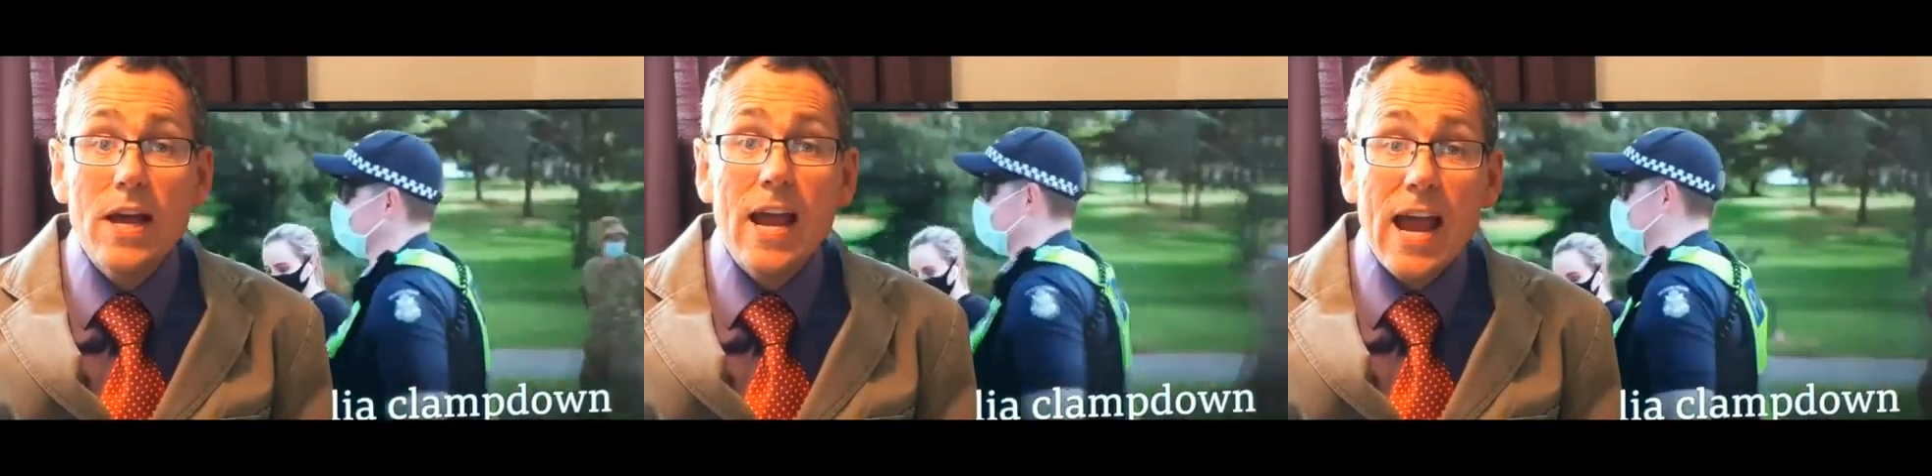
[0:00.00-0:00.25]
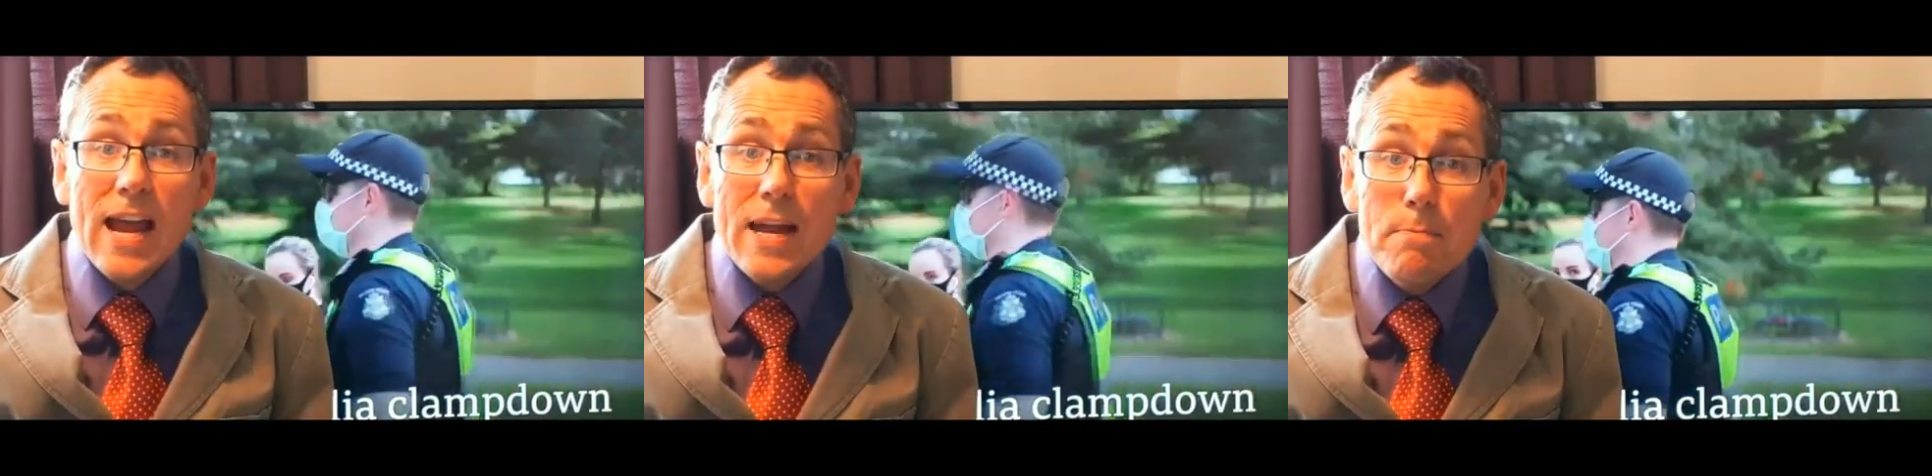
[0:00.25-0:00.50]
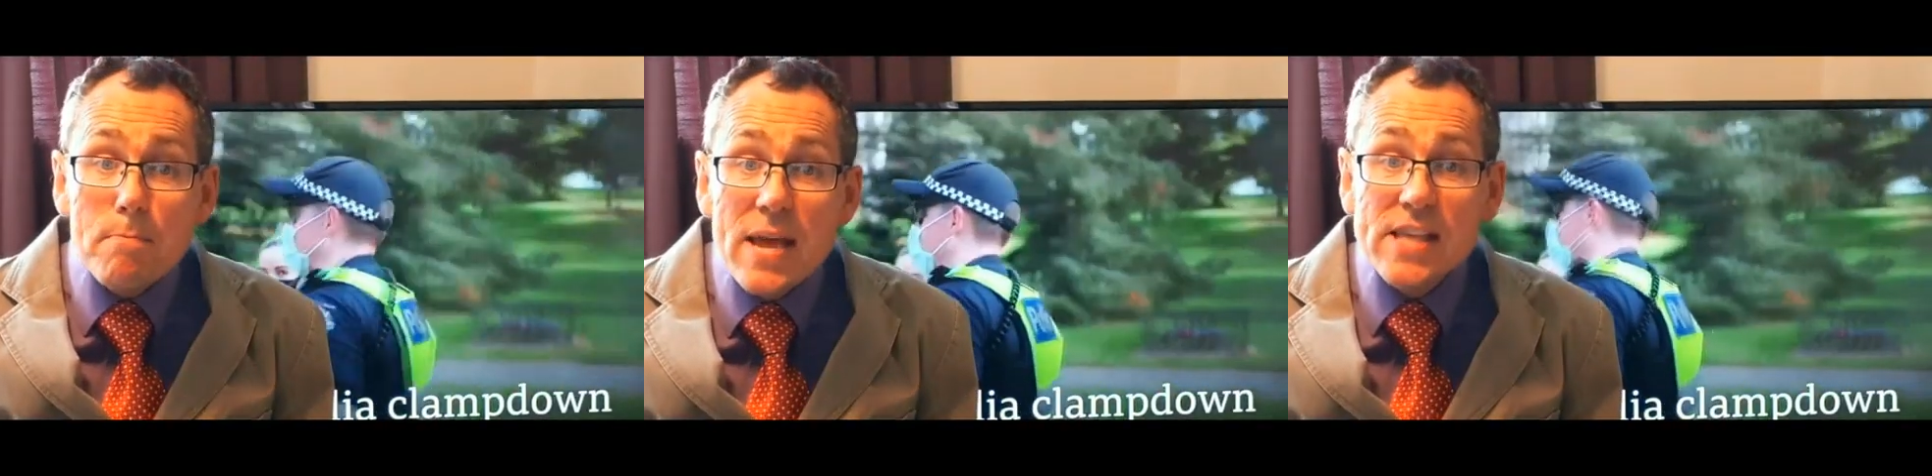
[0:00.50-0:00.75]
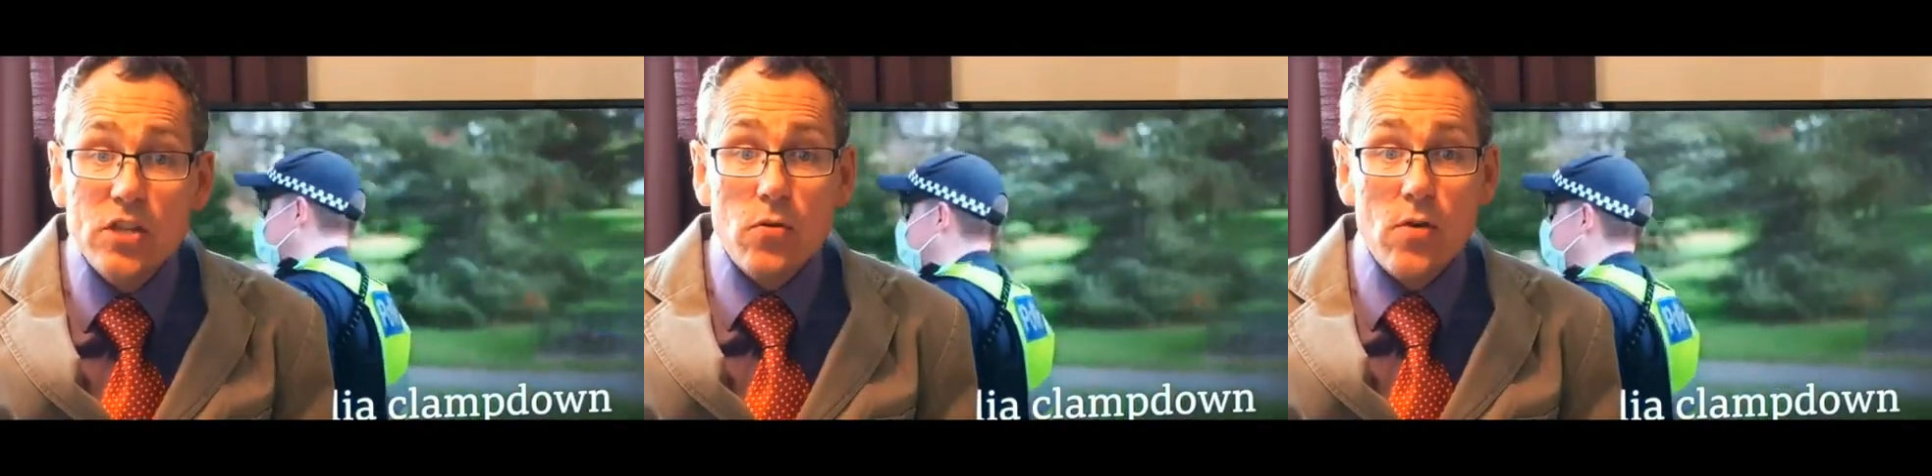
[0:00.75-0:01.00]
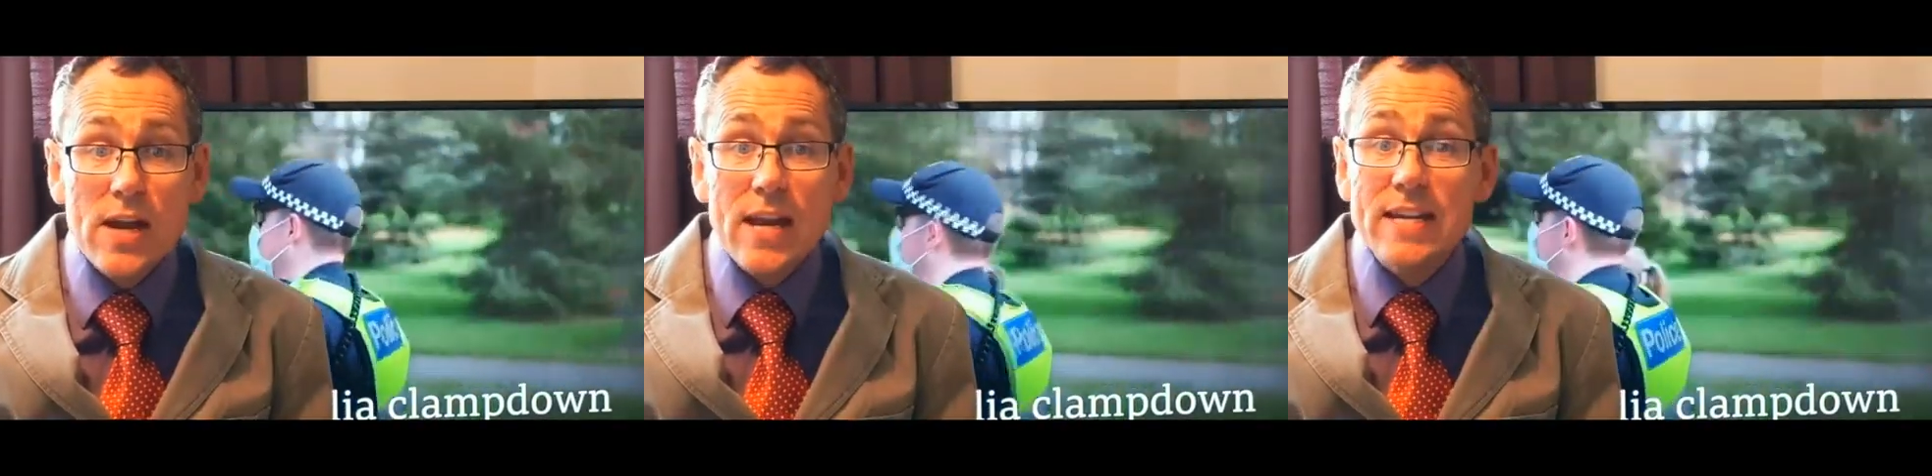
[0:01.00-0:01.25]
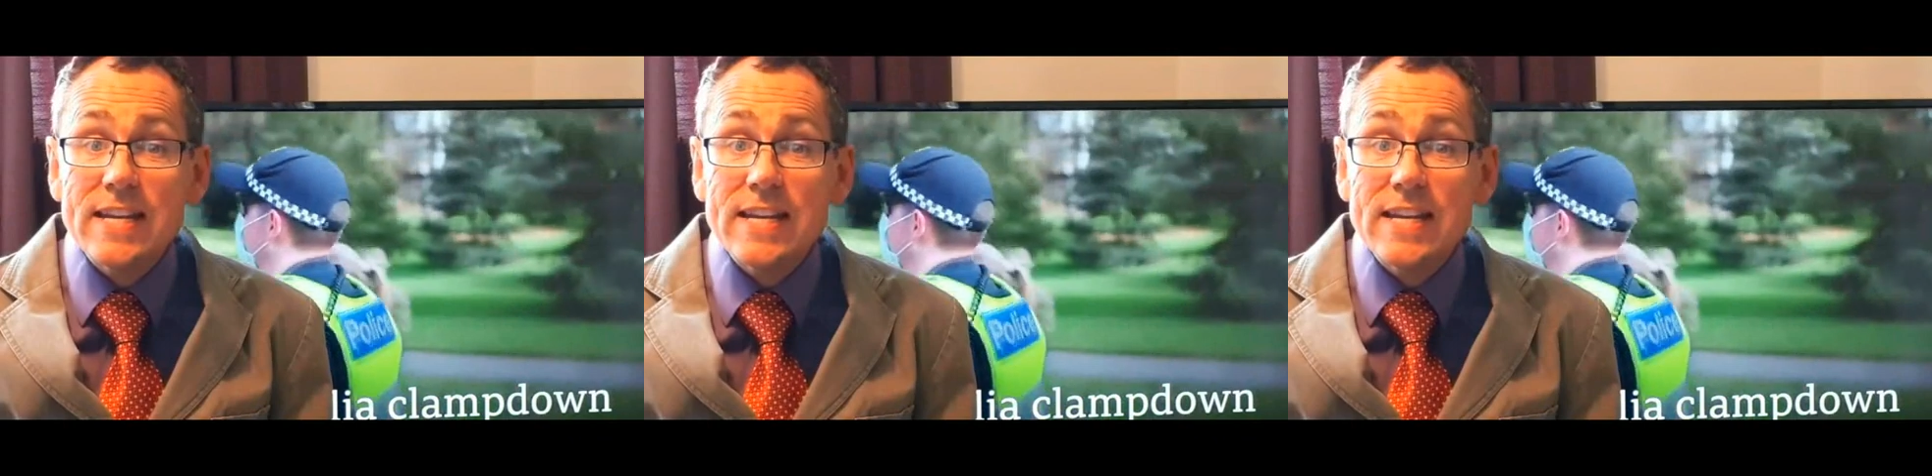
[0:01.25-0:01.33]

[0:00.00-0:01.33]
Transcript: in misery and